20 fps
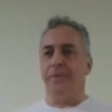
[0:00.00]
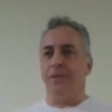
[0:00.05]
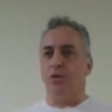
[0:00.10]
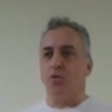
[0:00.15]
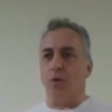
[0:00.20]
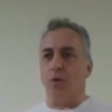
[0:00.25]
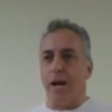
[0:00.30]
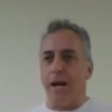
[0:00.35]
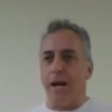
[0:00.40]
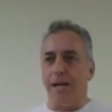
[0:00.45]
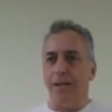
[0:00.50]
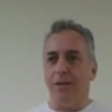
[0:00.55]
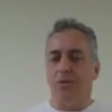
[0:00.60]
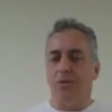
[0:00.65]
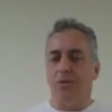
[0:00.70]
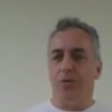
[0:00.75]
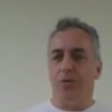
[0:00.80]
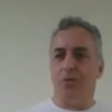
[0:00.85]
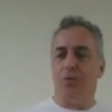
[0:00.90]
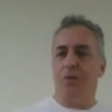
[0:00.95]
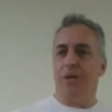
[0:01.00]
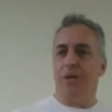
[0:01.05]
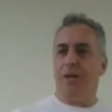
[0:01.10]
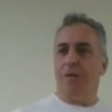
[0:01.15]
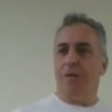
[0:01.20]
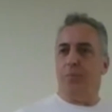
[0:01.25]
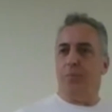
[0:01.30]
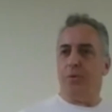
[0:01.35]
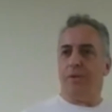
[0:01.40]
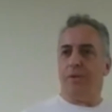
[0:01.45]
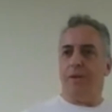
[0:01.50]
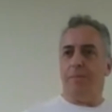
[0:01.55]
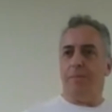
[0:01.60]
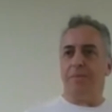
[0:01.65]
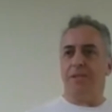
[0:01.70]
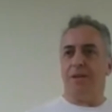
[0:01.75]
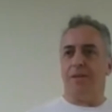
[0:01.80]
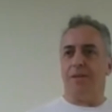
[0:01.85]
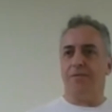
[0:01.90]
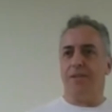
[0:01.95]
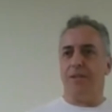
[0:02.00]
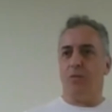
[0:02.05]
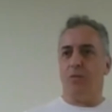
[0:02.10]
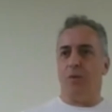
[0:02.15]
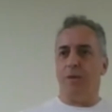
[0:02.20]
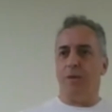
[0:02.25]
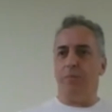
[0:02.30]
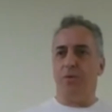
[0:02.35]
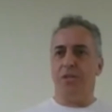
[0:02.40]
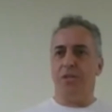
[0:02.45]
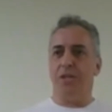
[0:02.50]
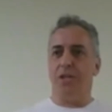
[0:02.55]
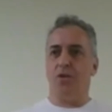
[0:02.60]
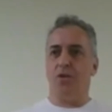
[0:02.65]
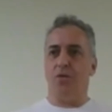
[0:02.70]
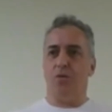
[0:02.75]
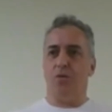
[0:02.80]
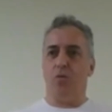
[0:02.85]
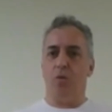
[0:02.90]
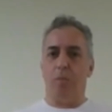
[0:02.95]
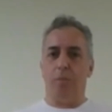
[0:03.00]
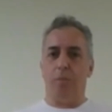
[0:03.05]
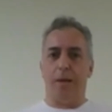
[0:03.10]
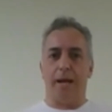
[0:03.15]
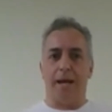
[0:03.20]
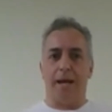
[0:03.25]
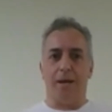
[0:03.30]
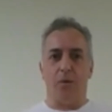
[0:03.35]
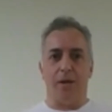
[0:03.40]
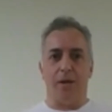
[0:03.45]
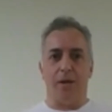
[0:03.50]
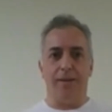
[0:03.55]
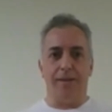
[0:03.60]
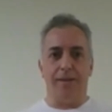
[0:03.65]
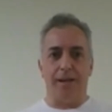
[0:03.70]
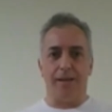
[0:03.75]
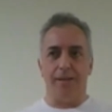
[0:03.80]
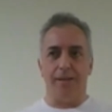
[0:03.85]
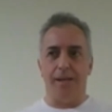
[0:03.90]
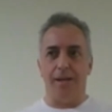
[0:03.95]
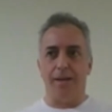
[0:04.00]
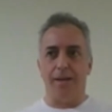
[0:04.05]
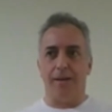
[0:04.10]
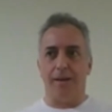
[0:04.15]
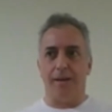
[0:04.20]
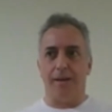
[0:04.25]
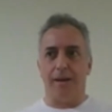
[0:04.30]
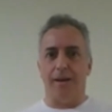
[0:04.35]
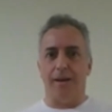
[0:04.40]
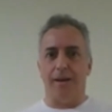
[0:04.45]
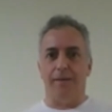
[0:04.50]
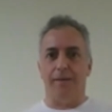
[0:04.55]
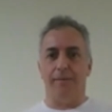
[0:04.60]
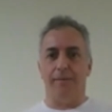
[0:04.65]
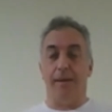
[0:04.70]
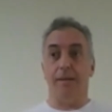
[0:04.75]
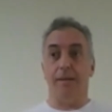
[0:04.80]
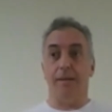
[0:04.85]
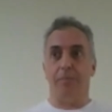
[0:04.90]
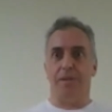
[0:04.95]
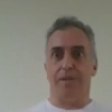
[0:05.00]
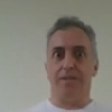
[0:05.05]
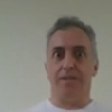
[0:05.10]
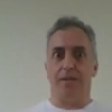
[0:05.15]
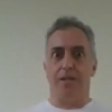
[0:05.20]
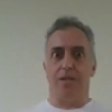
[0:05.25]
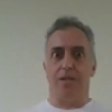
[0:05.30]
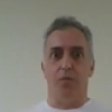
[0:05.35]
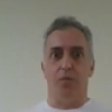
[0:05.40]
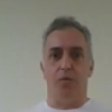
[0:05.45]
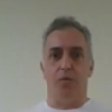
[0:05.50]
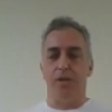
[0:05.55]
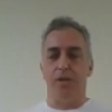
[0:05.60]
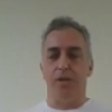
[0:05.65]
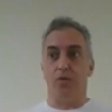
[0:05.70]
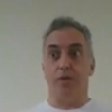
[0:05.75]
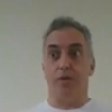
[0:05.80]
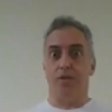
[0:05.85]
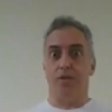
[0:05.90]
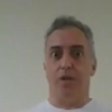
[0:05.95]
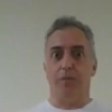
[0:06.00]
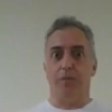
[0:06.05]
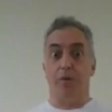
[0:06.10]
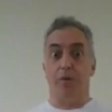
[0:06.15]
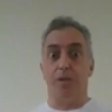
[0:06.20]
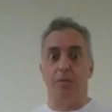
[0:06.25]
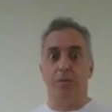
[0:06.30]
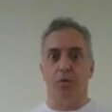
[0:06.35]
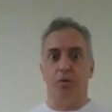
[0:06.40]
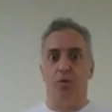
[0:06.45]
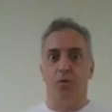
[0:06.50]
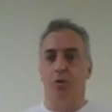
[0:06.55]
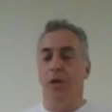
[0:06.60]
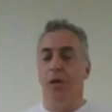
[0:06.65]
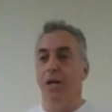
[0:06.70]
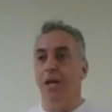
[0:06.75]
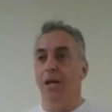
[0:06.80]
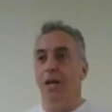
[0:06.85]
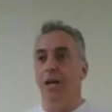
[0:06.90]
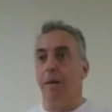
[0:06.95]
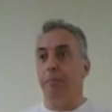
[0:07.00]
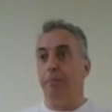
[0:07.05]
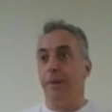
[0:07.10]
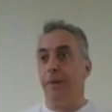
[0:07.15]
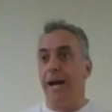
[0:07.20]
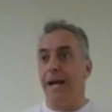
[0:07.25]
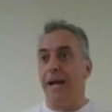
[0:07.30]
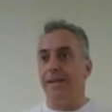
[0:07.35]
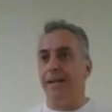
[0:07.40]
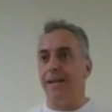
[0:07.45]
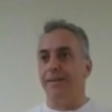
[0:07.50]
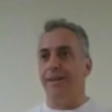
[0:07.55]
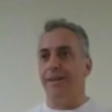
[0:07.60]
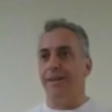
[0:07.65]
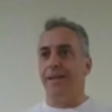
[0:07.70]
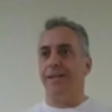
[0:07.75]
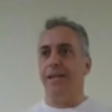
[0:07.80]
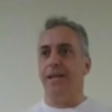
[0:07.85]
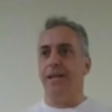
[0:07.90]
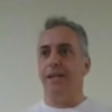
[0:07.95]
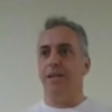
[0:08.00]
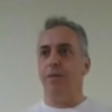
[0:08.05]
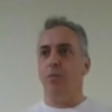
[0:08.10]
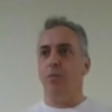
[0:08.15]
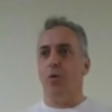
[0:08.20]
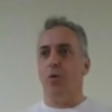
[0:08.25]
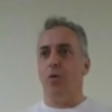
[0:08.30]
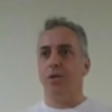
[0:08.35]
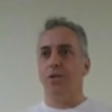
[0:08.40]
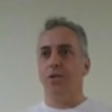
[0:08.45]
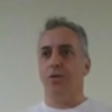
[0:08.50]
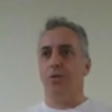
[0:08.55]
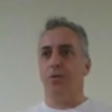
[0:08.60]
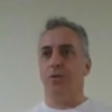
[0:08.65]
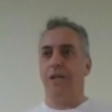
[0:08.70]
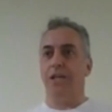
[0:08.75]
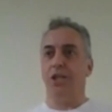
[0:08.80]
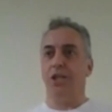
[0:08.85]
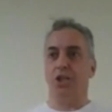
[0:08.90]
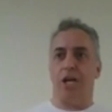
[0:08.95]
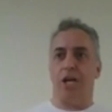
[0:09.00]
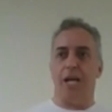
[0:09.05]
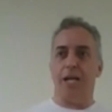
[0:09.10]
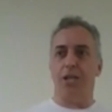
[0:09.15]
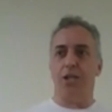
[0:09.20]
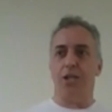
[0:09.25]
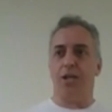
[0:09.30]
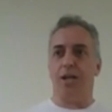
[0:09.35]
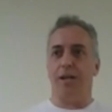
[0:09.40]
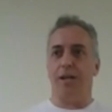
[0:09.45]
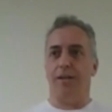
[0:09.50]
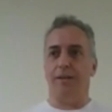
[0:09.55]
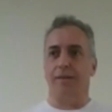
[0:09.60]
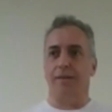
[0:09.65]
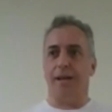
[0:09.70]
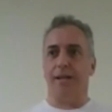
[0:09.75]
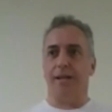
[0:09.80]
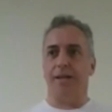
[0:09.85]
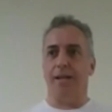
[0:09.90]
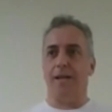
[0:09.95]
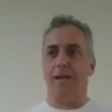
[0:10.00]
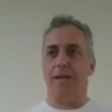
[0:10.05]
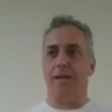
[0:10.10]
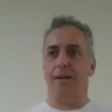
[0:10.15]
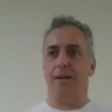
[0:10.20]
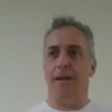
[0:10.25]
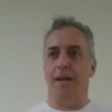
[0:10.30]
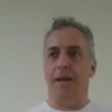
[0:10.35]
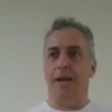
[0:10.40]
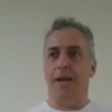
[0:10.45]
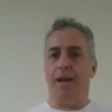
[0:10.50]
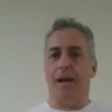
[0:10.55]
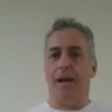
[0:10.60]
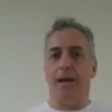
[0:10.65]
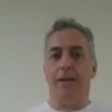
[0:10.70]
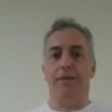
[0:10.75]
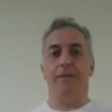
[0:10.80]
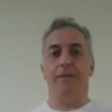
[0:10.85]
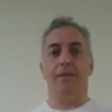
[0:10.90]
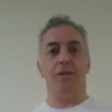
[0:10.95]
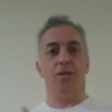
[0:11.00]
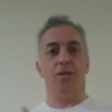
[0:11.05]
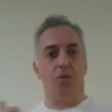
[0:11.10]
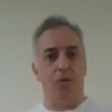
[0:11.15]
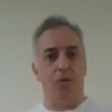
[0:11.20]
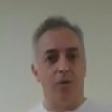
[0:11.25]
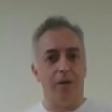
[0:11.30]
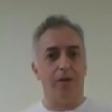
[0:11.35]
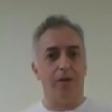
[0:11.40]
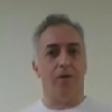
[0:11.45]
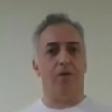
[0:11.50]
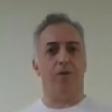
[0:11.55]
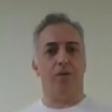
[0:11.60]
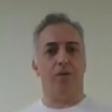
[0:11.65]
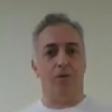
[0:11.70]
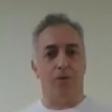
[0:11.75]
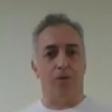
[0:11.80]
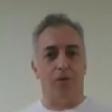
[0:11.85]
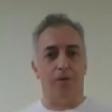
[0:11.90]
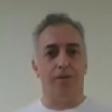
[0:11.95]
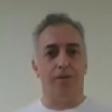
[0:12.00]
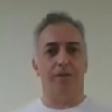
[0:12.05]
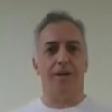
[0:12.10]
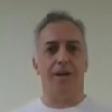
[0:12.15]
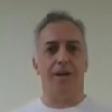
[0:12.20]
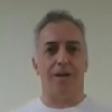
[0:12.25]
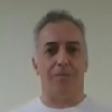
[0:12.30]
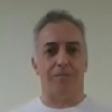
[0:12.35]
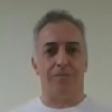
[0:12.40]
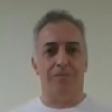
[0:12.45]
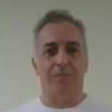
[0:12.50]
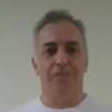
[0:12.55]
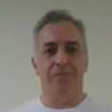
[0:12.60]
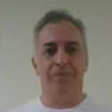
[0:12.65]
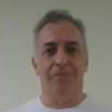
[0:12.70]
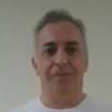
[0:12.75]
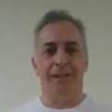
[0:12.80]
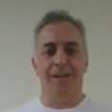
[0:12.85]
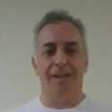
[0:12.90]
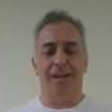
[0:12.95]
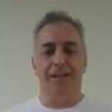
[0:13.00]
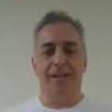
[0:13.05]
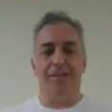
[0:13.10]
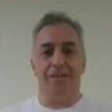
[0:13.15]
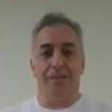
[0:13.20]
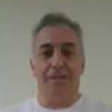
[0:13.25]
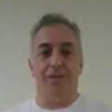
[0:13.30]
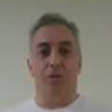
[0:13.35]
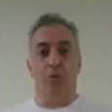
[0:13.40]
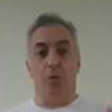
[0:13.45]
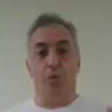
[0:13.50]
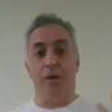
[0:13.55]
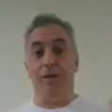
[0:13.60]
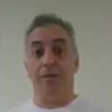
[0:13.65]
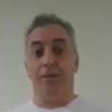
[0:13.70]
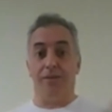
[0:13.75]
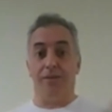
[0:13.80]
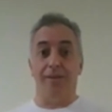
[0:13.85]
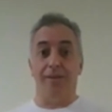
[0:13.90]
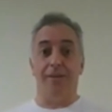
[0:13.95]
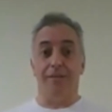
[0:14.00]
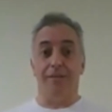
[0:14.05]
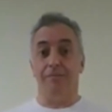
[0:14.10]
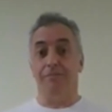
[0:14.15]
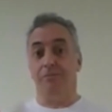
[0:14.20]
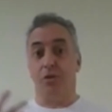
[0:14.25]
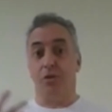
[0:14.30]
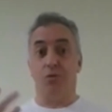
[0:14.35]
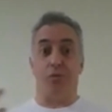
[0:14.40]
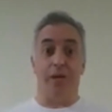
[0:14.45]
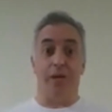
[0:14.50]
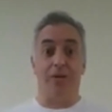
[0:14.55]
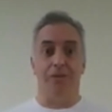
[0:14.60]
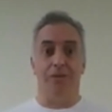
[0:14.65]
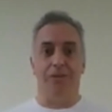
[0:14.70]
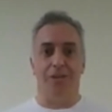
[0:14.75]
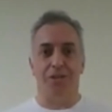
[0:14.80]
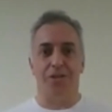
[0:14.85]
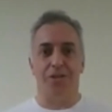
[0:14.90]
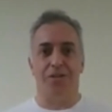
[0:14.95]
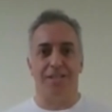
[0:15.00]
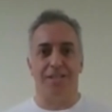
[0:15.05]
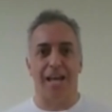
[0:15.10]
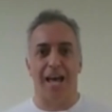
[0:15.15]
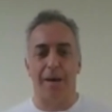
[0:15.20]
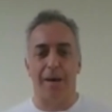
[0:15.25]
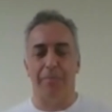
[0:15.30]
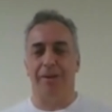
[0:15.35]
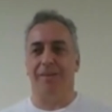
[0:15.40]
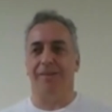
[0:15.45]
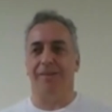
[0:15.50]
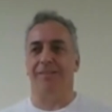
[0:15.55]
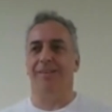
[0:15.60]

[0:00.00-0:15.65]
trying to put themselves in one position to apply a technique, and the other person is moving, so it's not possible to apply that technique anymore. So they change the technique, and this going on all the time until one of the three conditions happen.